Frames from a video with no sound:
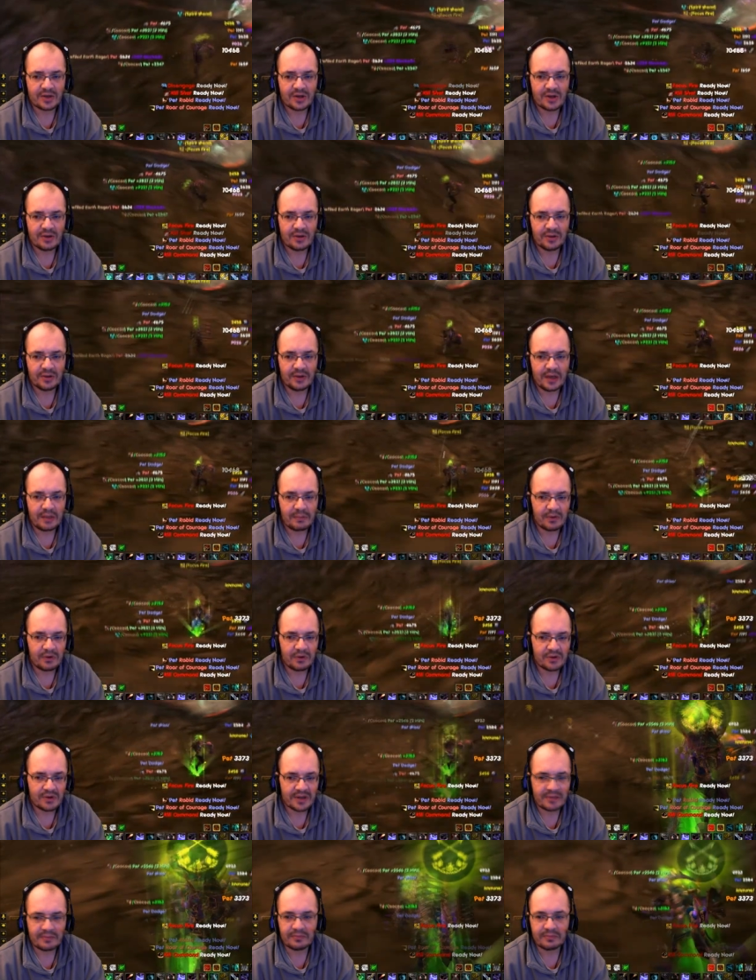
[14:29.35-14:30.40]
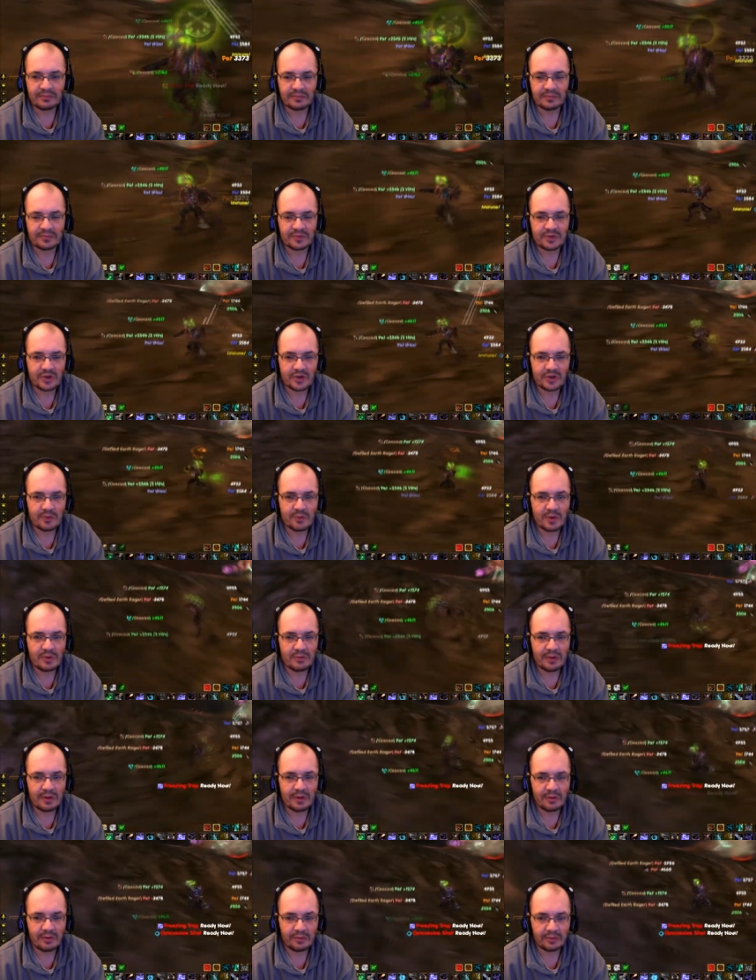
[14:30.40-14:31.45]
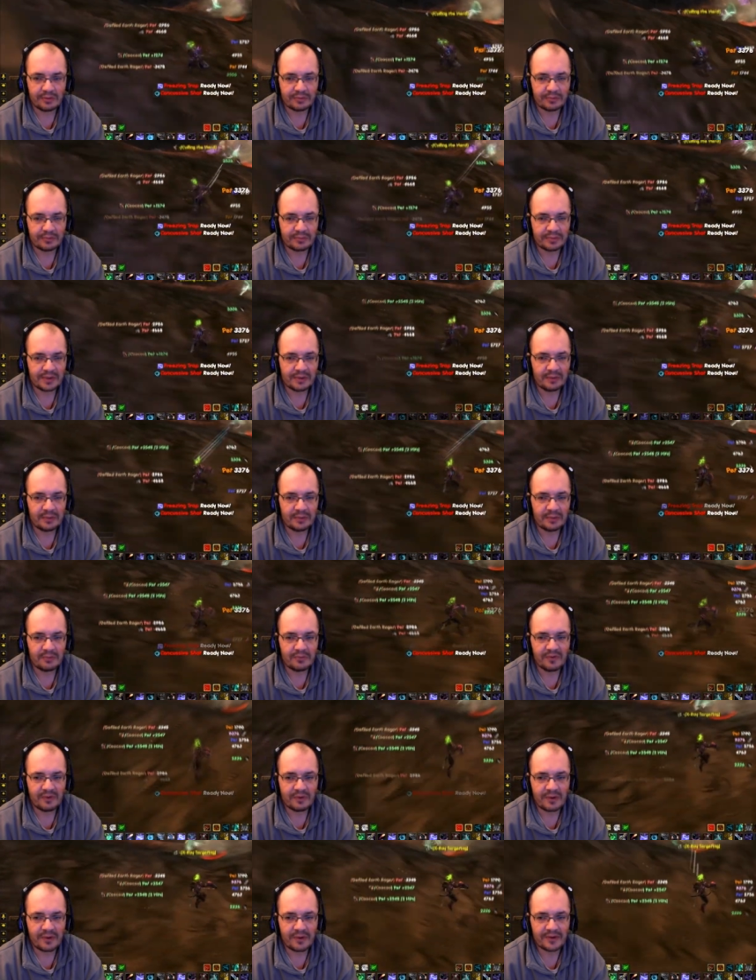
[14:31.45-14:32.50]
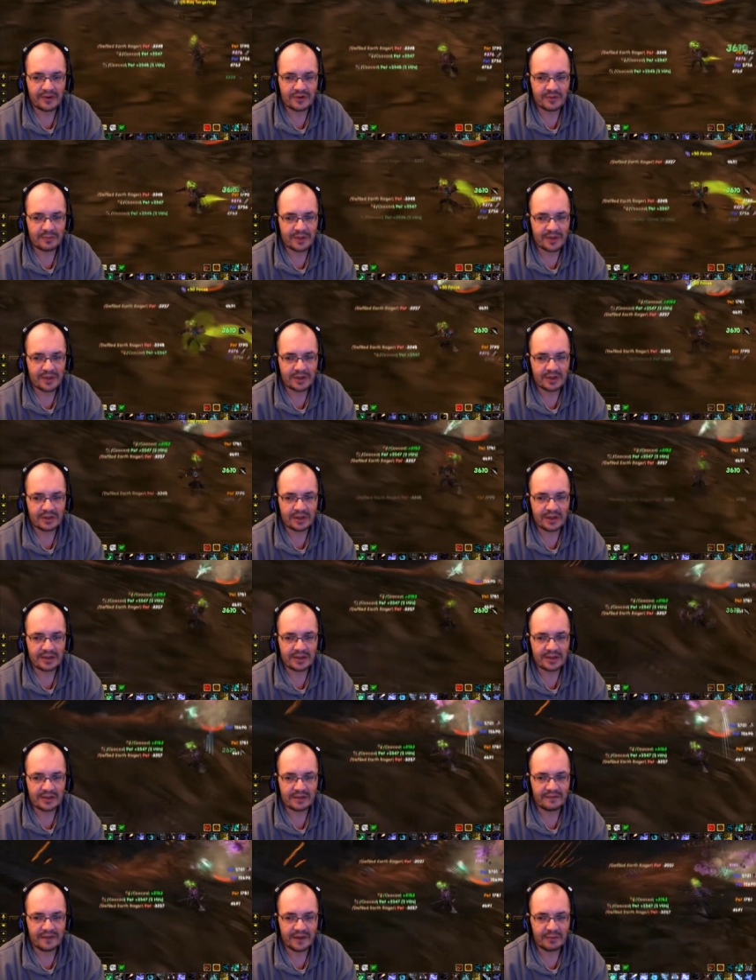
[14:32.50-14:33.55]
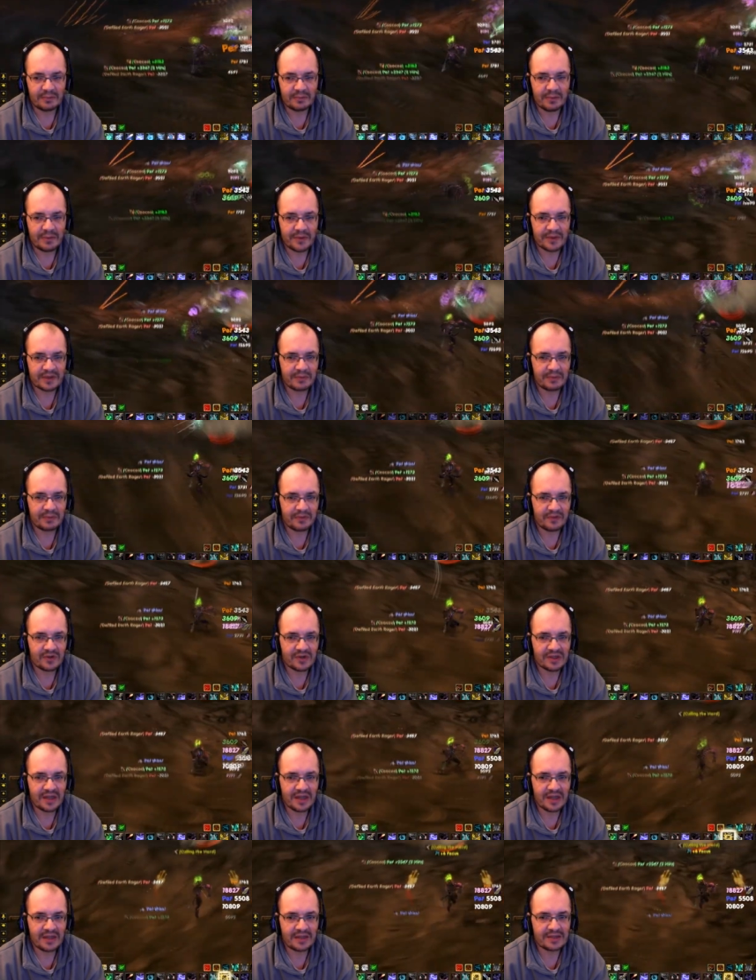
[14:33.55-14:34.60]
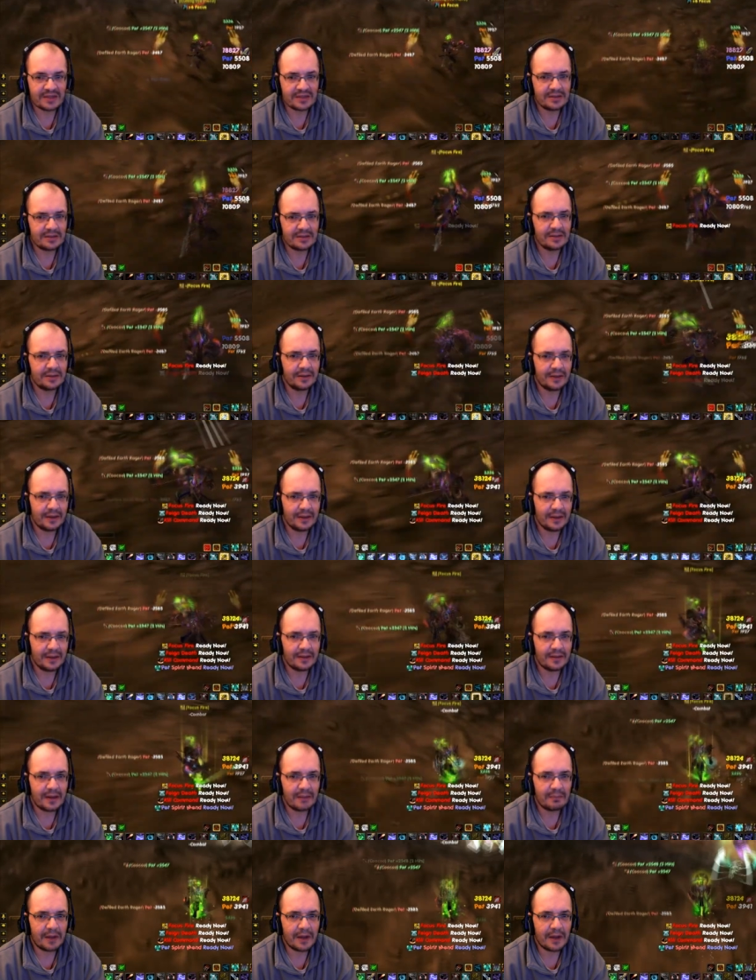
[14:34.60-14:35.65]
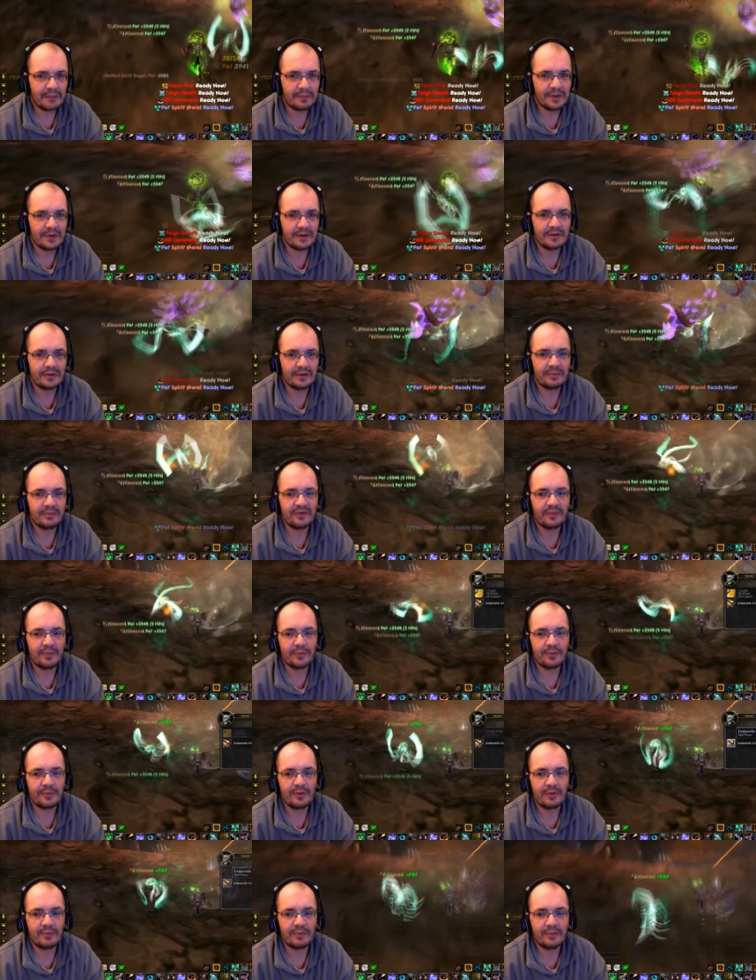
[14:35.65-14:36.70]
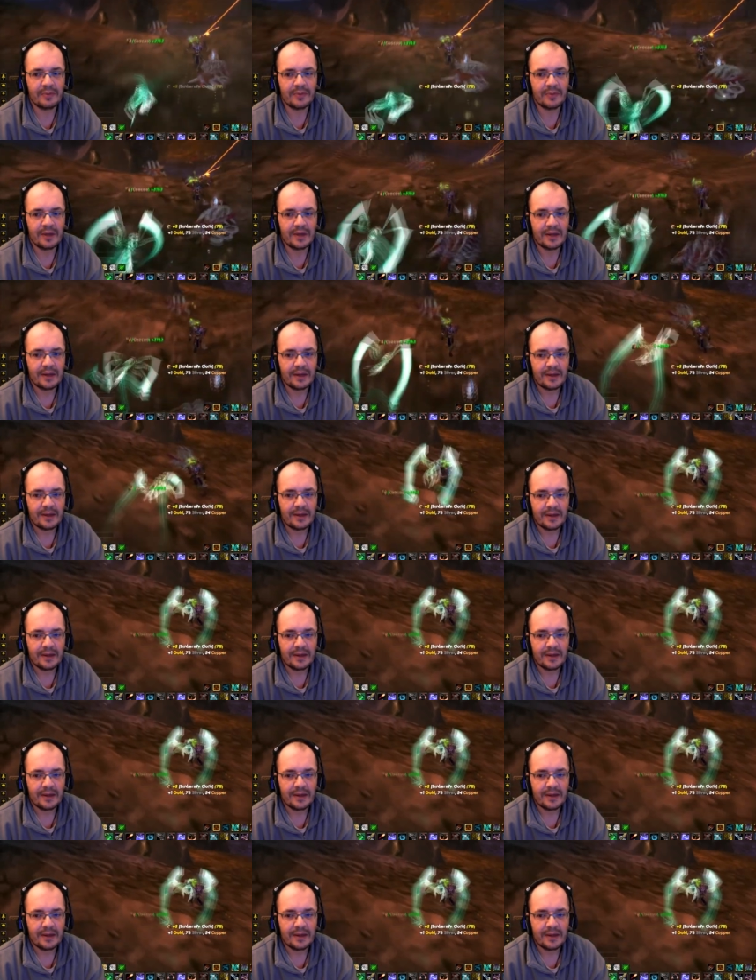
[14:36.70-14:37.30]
So yeah, because I'm so mobile, keep on moving around so much, it doesn't affect me much. But if you're standing still, that might be a little bit of a problem.